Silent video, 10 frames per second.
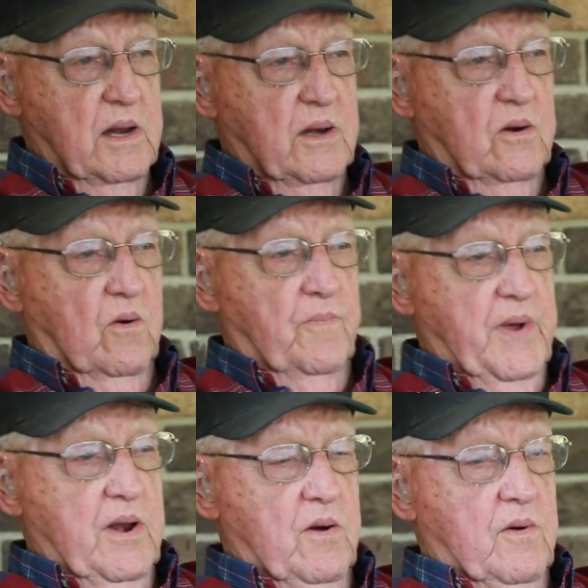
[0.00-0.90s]

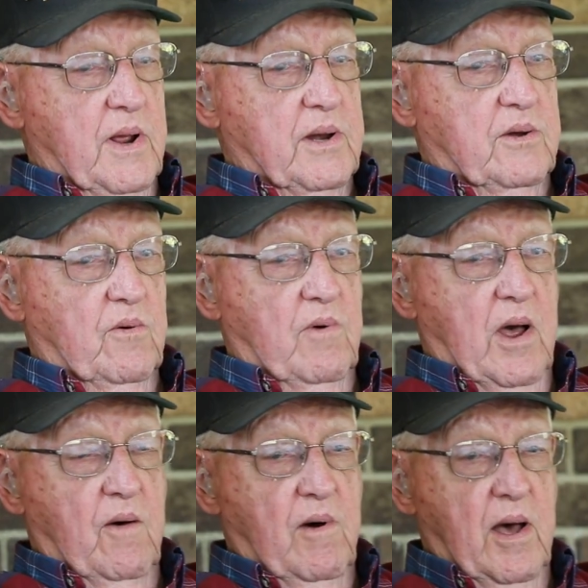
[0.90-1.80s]
torpedo at
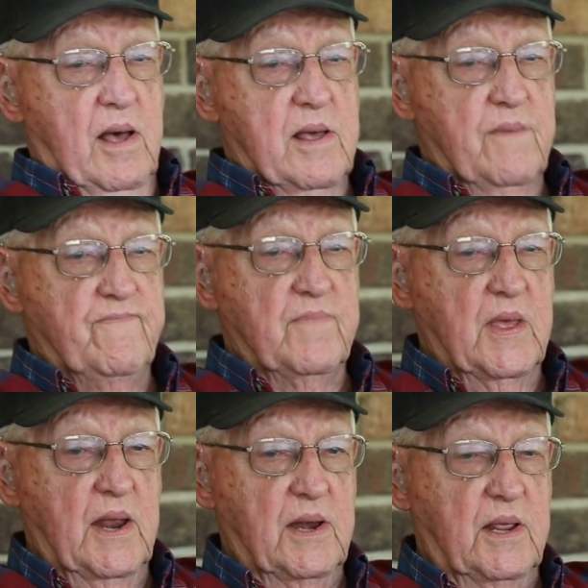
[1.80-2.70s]
Tarawa
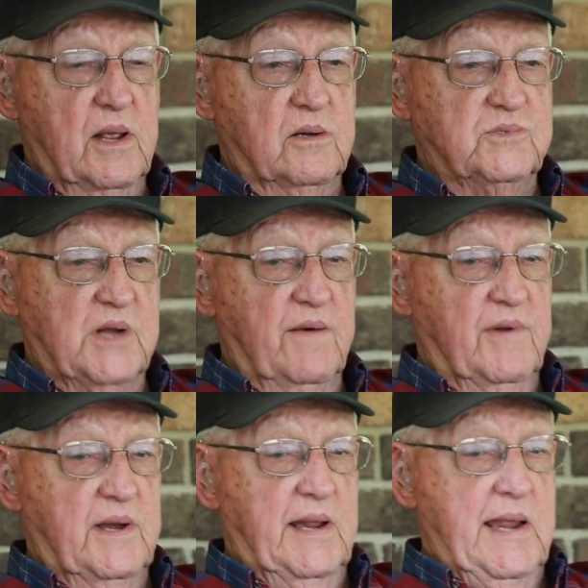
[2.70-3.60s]
and killed
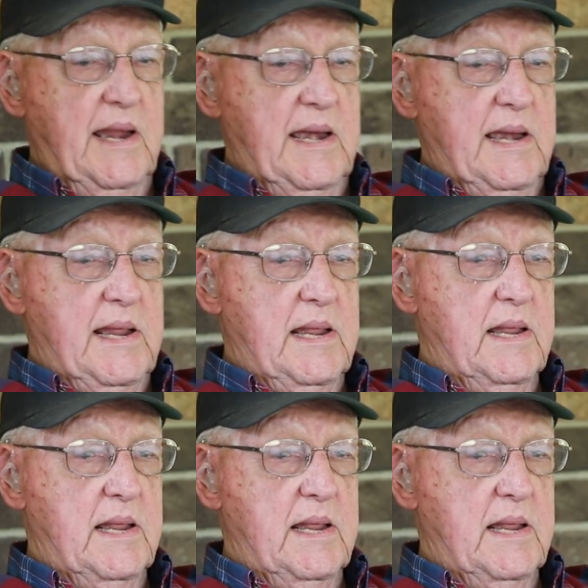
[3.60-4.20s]
17,